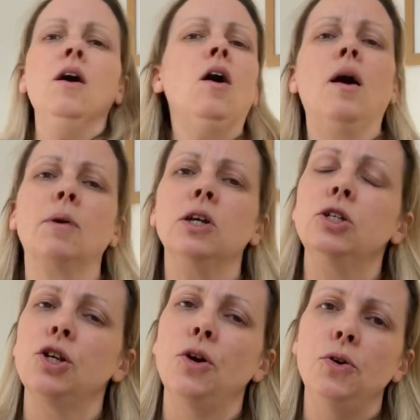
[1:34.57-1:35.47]
I'm going to
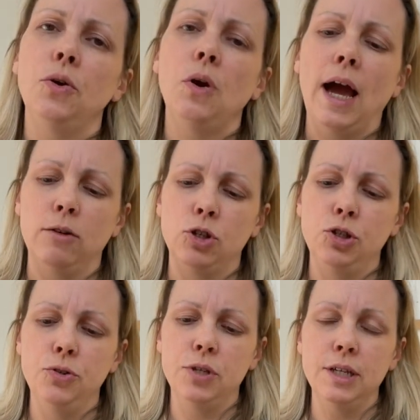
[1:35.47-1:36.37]
show you how to
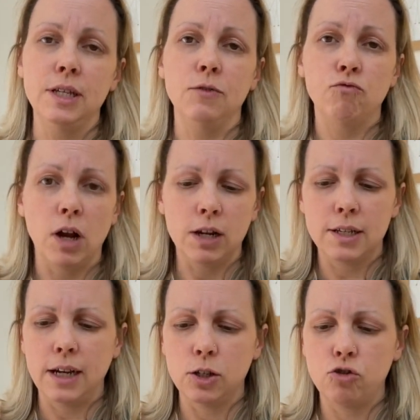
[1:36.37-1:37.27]
use this in
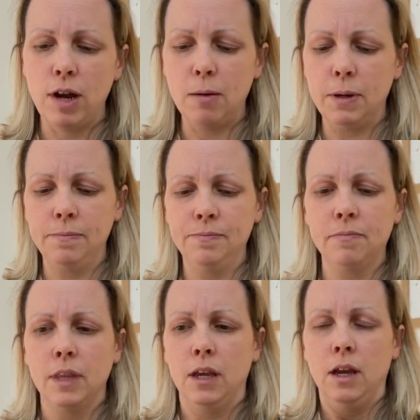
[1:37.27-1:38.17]
rucksack strap.
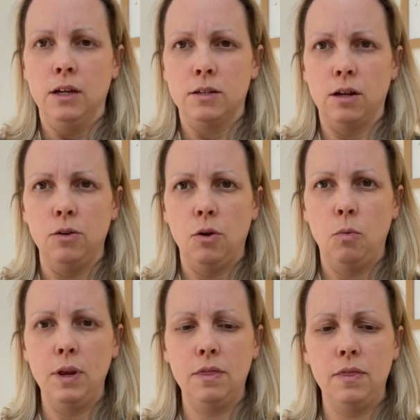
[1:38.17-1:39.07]
So
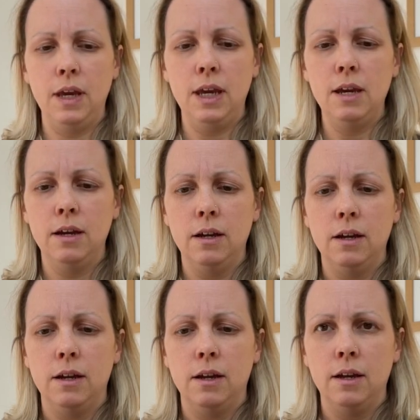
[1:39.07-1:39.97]
with the
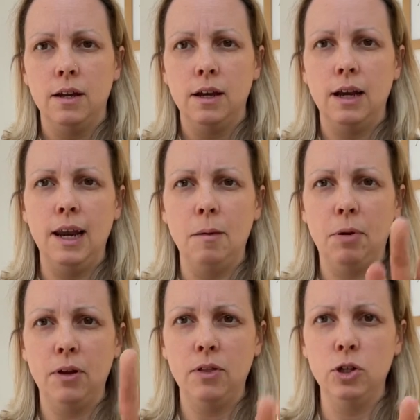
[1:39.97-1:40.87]
clip
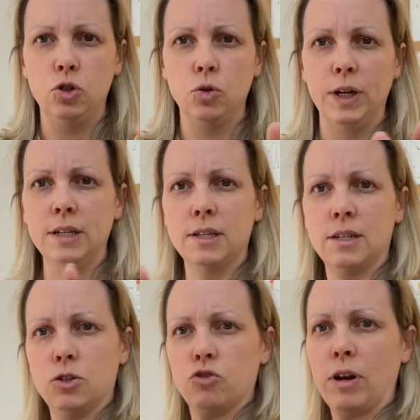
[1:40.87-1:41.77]
that joins the
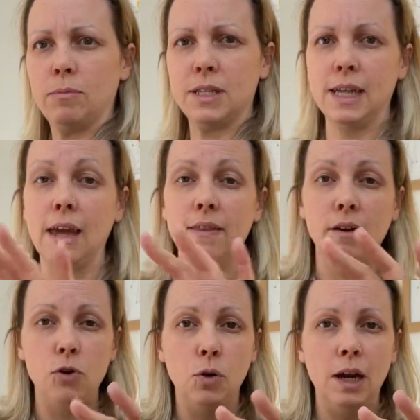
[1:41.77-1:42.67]
straps together,
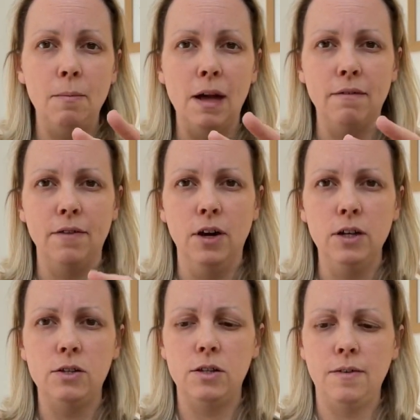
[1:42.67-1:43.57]
if you clip that
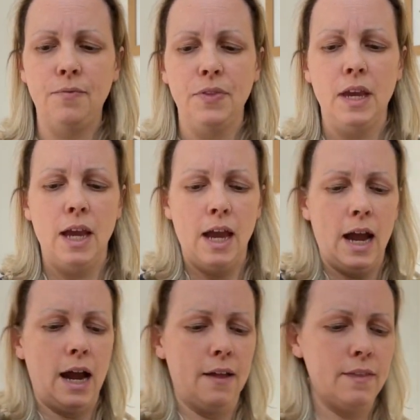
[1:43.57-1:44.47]
first
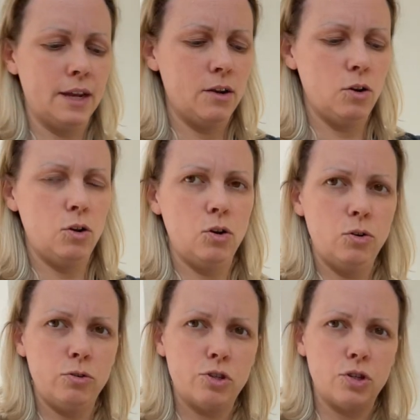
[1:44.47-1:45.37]
and then
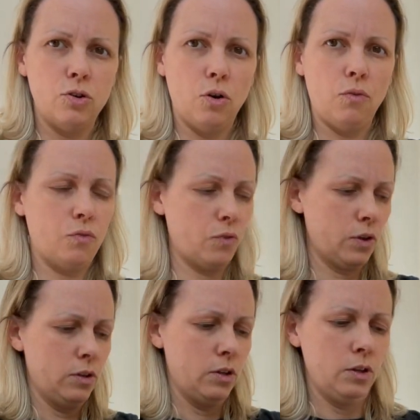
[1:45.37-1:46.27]
loosen off
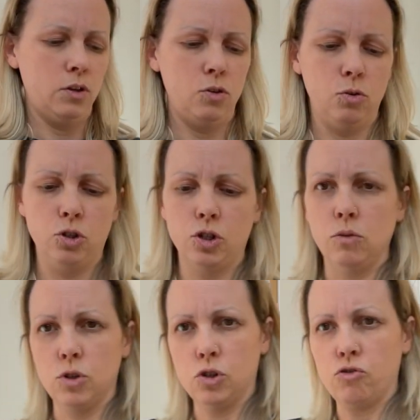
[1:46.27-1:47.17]
your
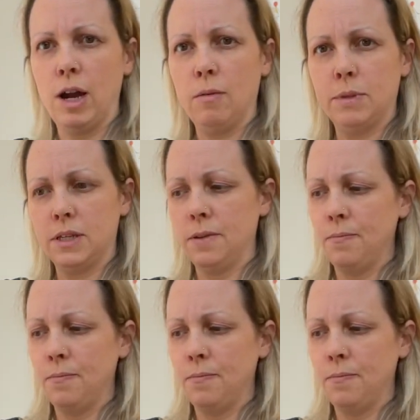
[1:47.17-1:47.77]
shoulder straps